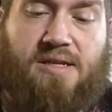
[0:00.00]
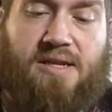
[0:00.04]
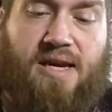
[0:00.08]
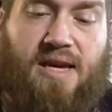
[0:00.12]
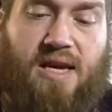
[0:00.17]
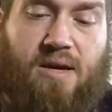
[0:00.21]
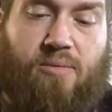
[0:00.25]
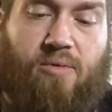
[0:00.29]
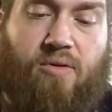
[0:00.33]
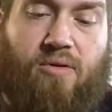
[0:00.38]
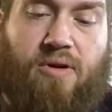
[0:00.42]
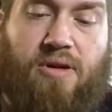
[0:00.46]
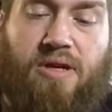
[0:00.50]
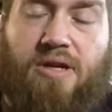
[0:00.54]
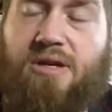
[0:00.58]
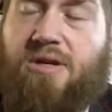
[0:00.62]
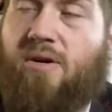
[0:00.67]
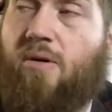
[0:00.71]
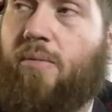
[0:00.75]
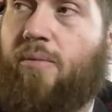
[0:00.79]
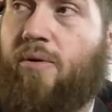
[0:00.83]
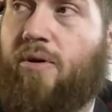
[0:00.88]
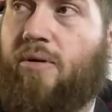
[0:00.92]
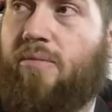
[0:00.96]
table and you
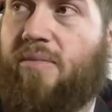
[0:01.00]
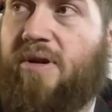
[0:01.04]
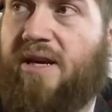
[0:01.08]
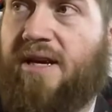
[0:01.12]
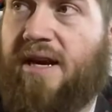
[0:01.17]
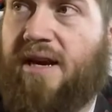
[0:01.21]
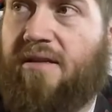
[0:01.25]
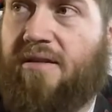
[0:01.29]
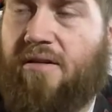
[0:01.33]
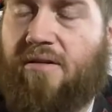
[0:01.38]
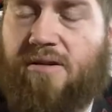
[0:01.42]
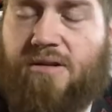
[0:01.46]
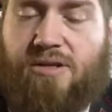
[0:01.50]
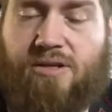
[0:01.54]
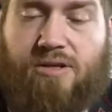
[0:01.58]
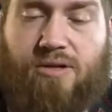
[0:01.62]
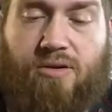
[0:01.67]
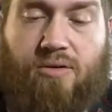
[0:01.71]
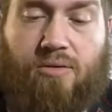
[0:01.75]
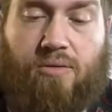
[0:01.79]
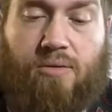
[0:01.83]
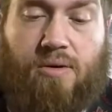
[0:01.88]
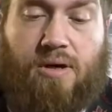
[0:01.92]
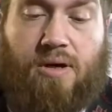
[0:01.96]
don't put them together
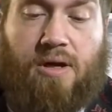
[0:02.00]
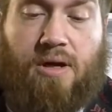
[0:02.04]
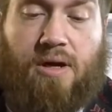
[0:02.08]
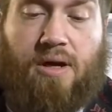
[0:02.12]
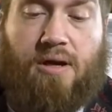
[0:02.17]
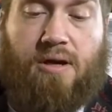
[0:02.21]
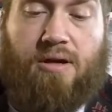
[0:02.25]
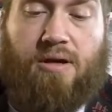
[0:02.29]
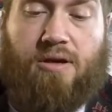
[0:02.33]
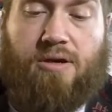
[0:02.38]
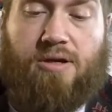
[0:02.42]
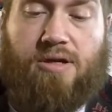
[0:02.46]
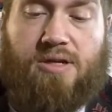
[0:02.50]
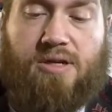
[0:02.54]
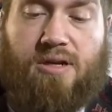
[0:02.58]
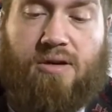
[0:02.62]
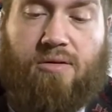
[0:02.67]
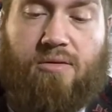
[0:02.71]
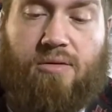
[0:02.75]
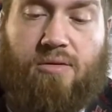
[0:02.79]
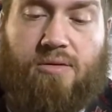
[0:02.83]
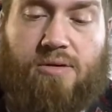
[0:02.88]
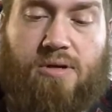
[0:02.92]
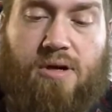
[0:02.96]
soon, you're just
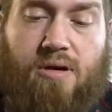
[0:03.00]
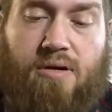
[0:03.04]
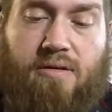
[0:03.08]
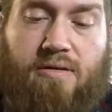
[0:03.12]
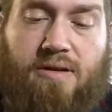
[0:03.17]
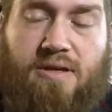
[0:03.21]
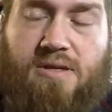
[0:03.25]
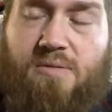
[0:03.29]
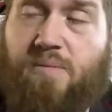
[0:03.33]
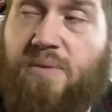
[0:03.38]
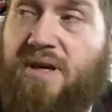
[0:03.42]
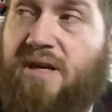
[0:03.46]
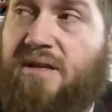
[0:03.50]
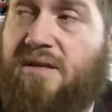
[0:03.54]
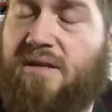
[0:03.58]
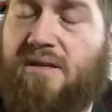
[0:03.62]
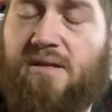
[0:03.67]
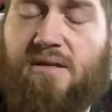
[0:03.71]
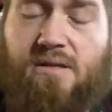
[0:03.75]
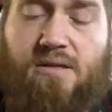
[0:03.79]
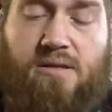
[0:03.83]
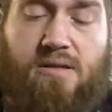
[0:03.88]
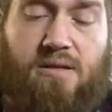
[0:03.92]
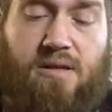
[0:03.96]
going to lose all of these
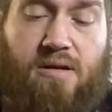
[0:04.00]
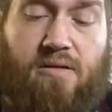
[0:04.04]
pieces.